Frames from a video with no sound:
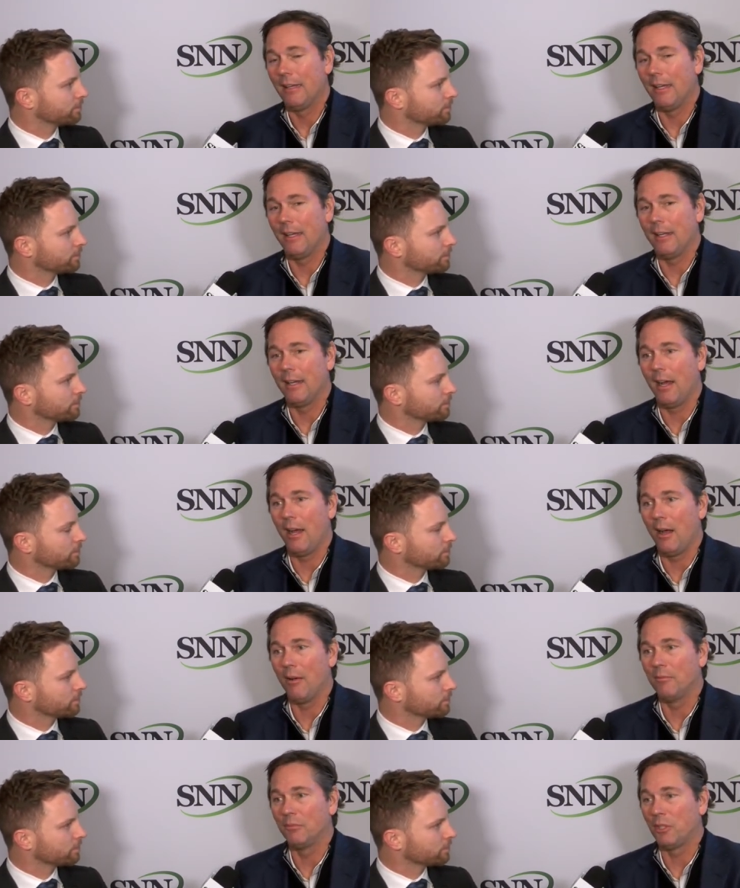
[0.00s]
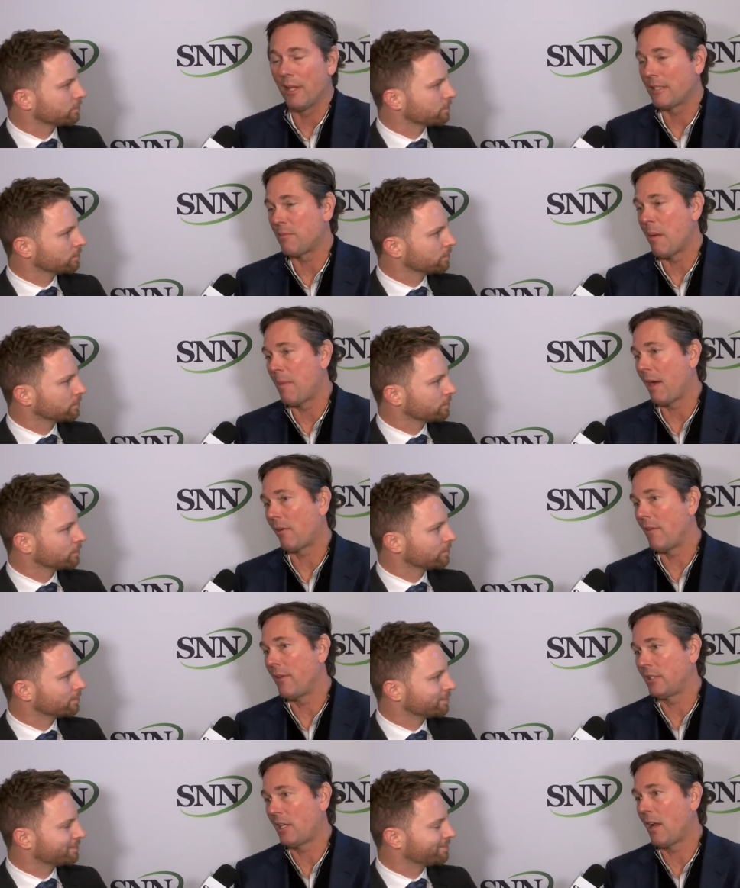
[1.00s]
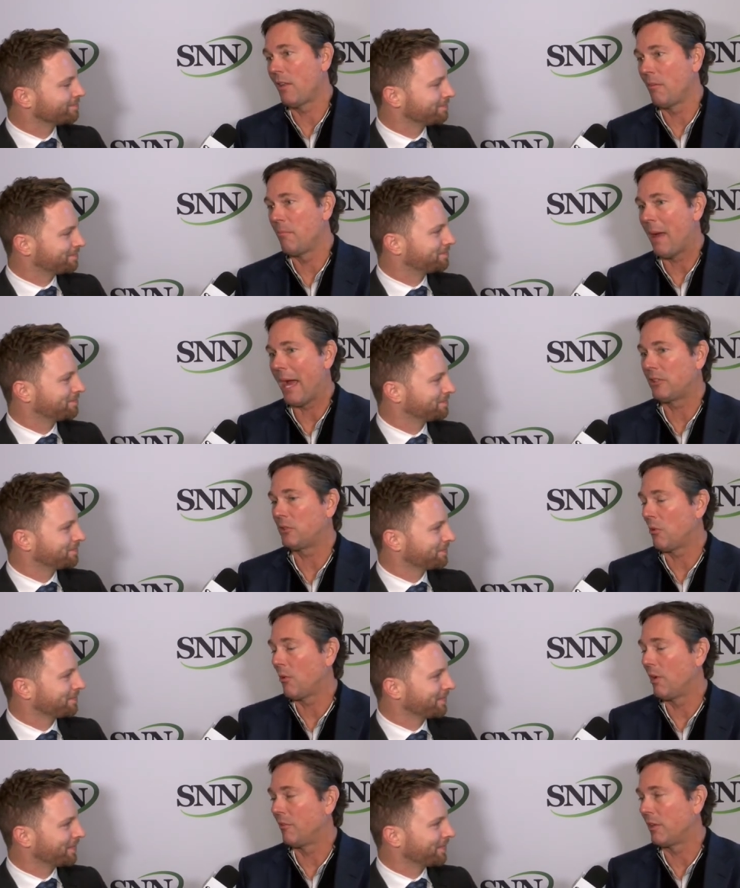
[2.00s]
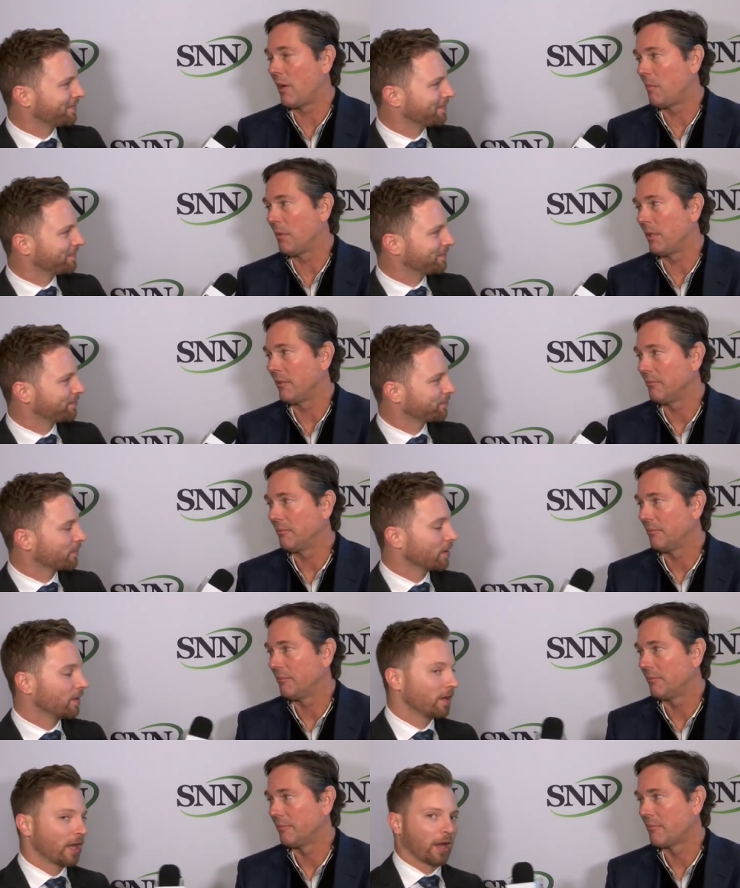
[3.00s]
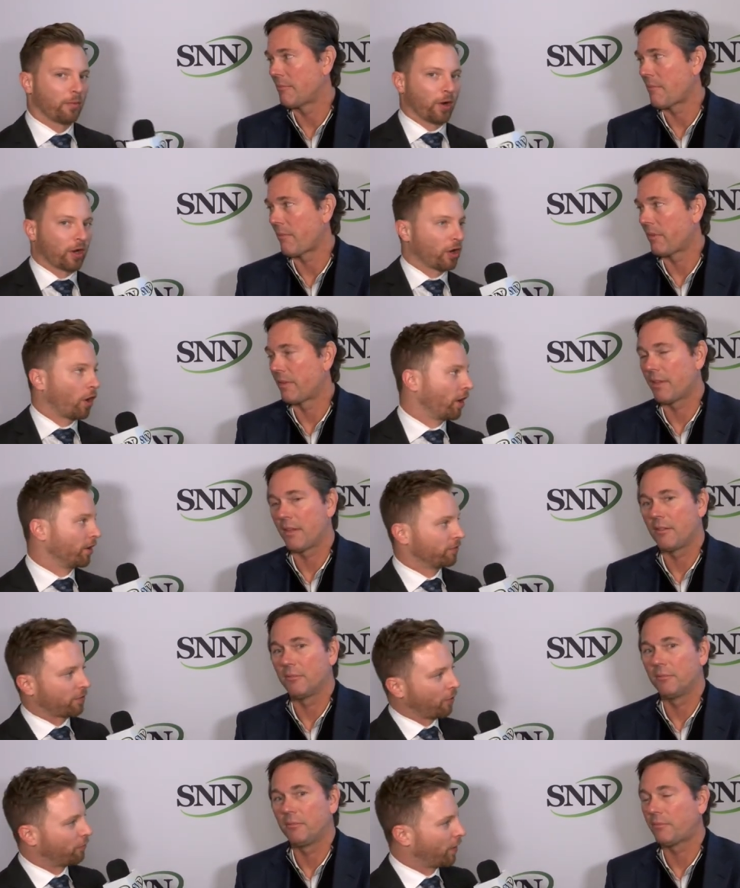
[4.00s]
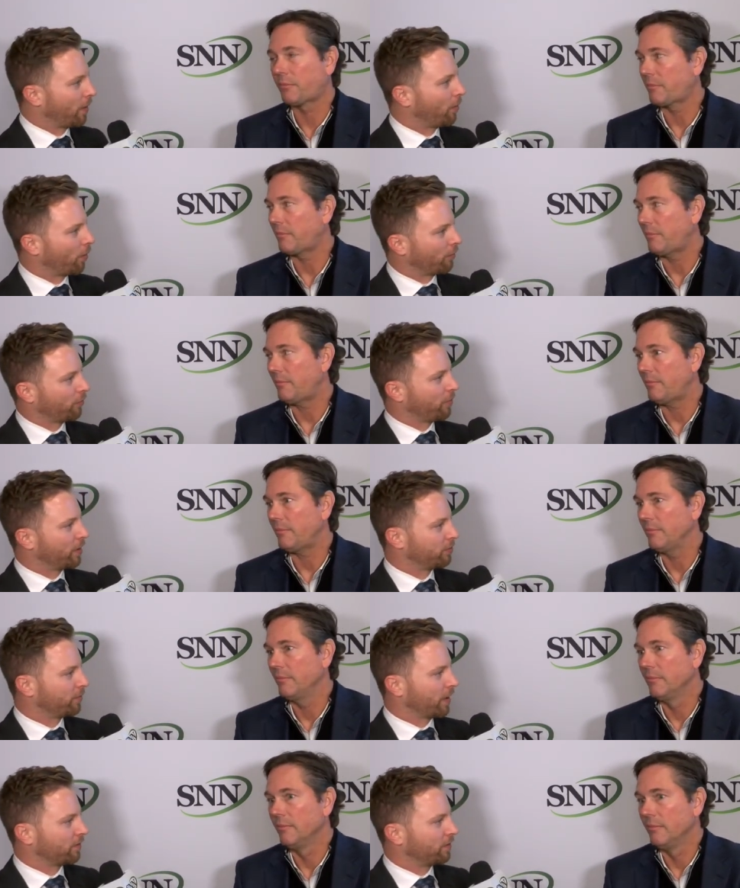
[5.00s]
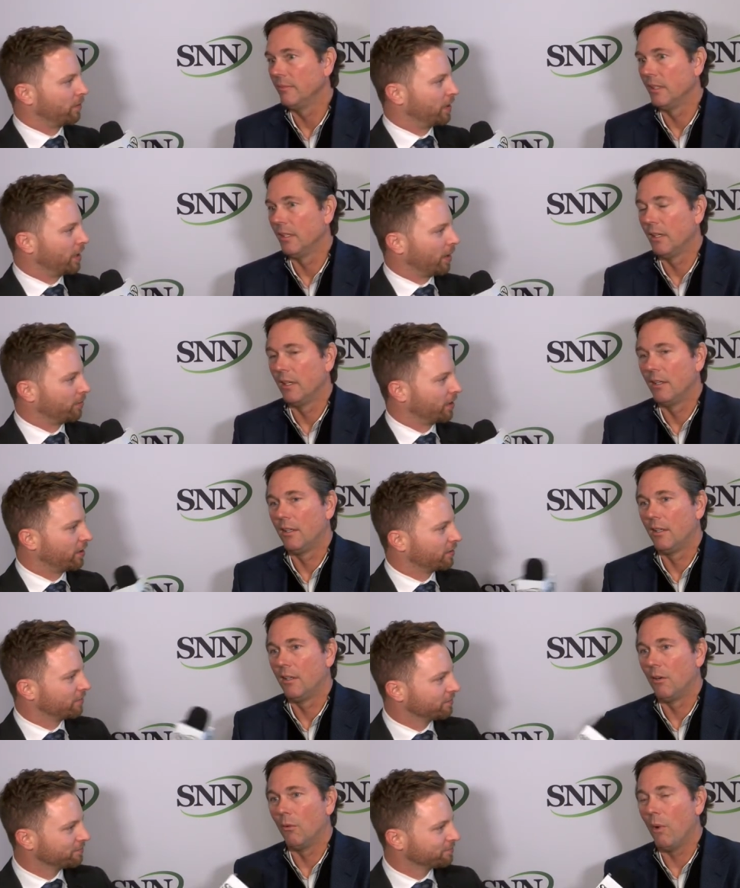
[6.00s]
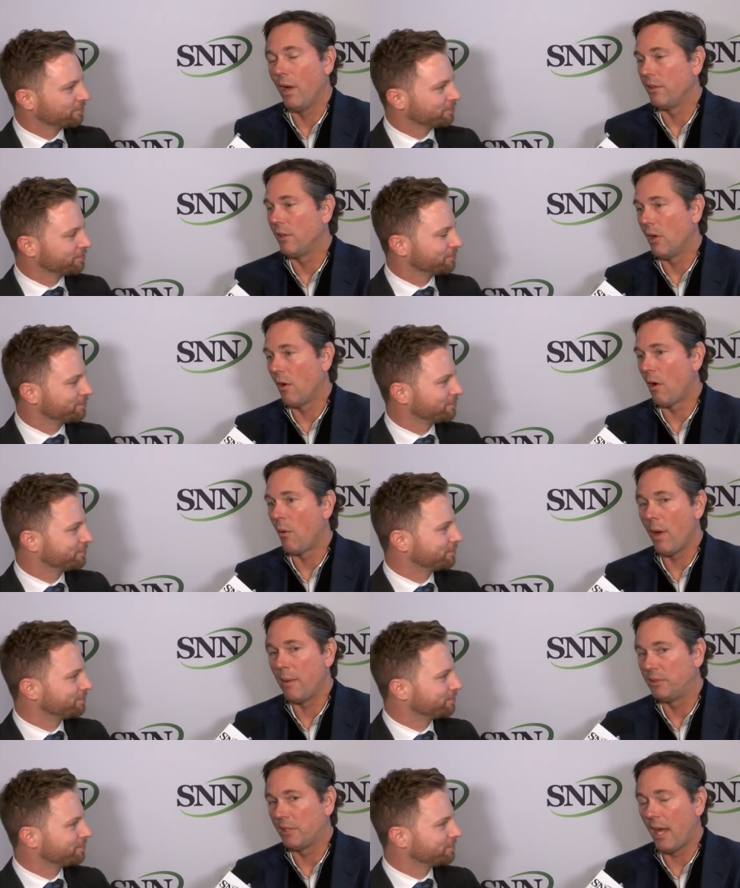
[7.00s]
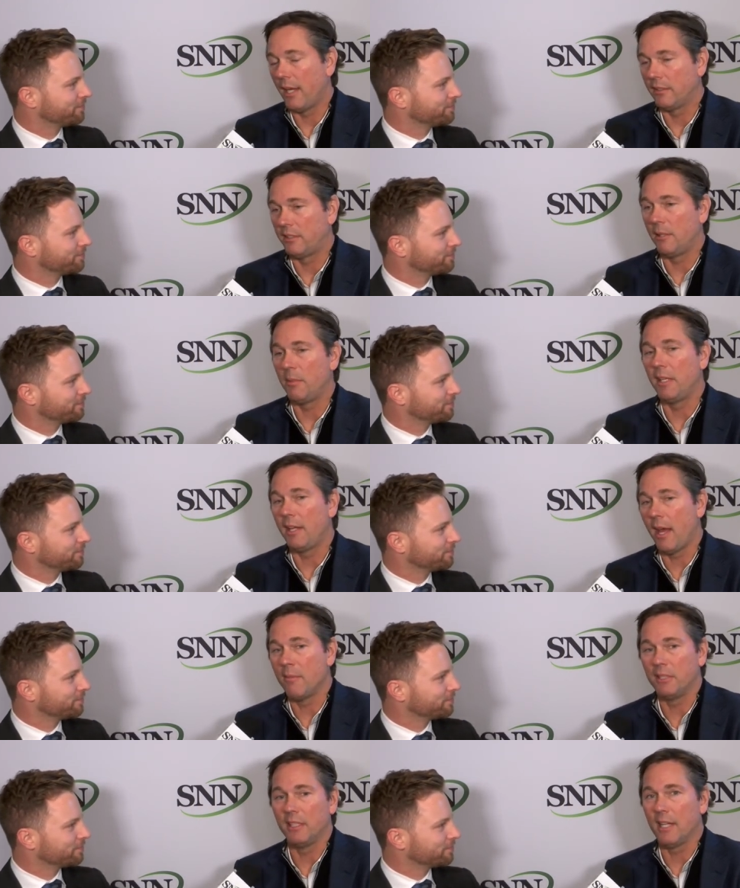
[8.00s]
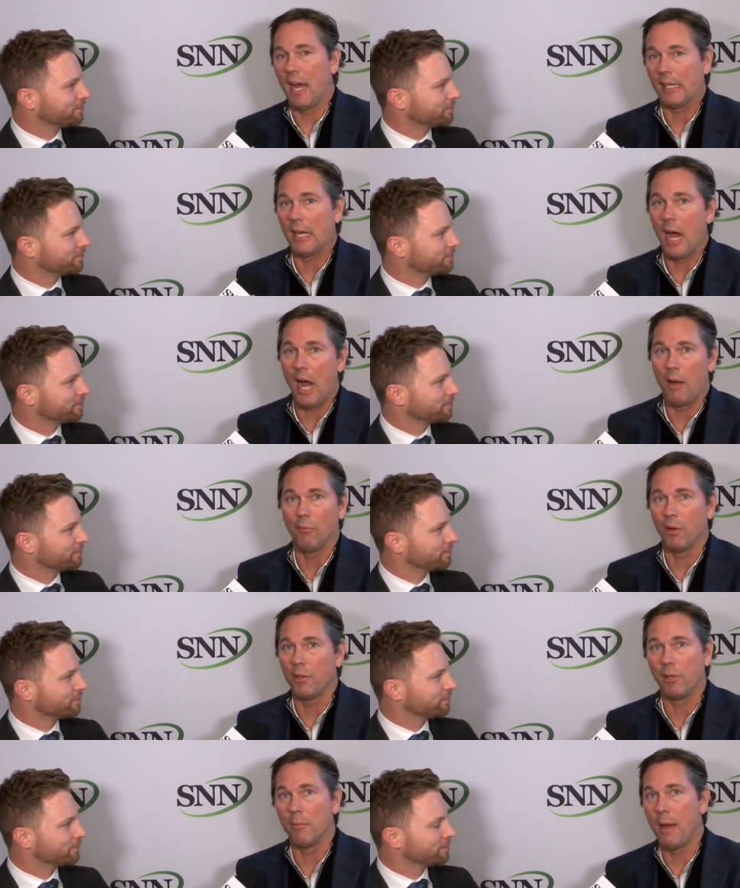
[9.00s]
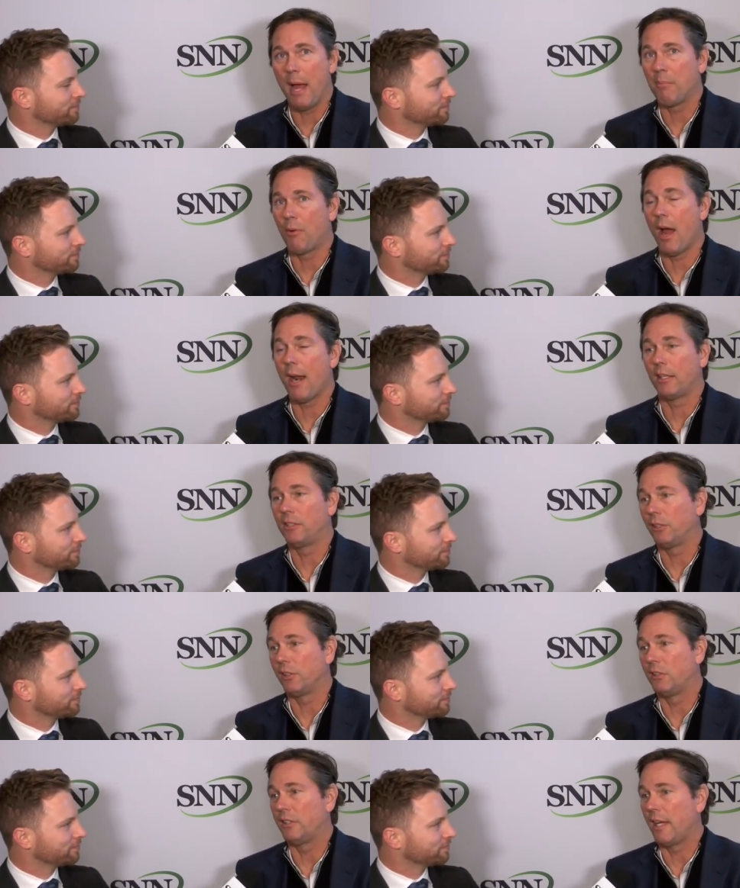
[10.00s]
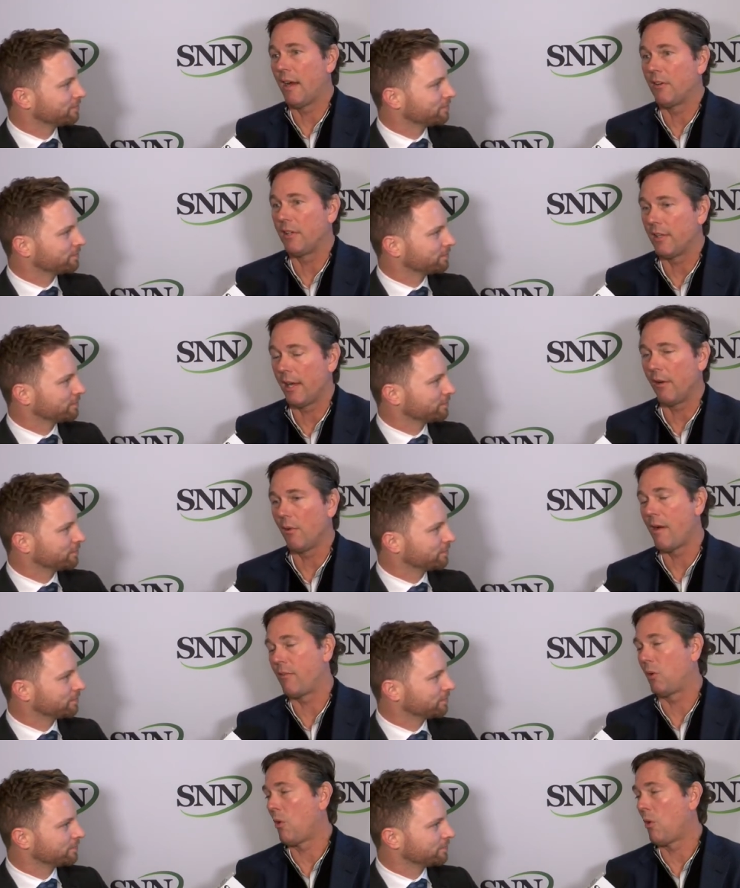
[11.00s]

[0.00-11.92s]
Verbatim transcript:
Speaker 1: And um, so that's my background. That's kind of the backstory of the company. And where can our audience go and find more information about
Speaker 2: CBDMD?
Speaker 1: Well, you go to our website, cbdmd.com, where you can buy products, you can see everything. We have the